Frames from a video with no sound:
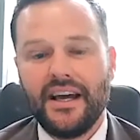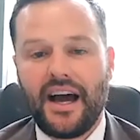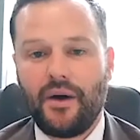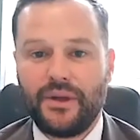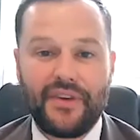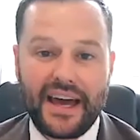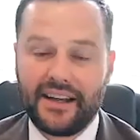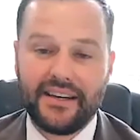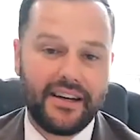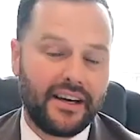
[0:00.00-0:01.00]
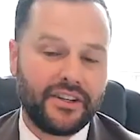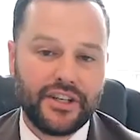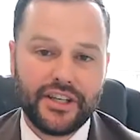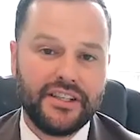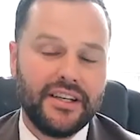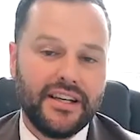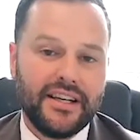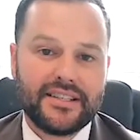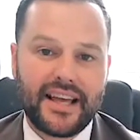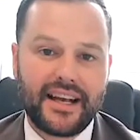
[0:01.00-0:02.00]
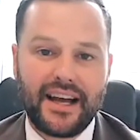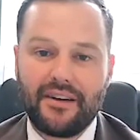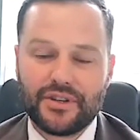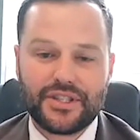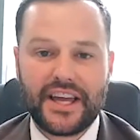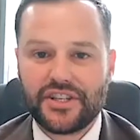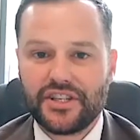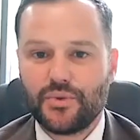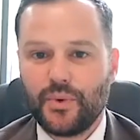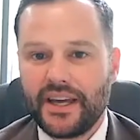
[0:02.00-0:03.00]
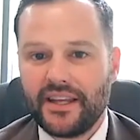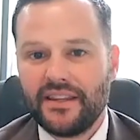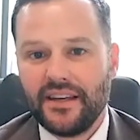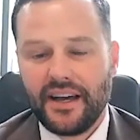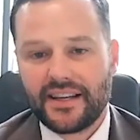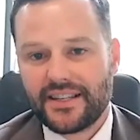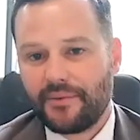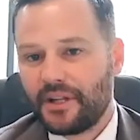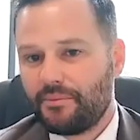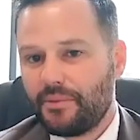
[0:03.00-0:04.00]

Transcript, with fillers: Uh, we've had a, a, good set of conversations with uh, some of the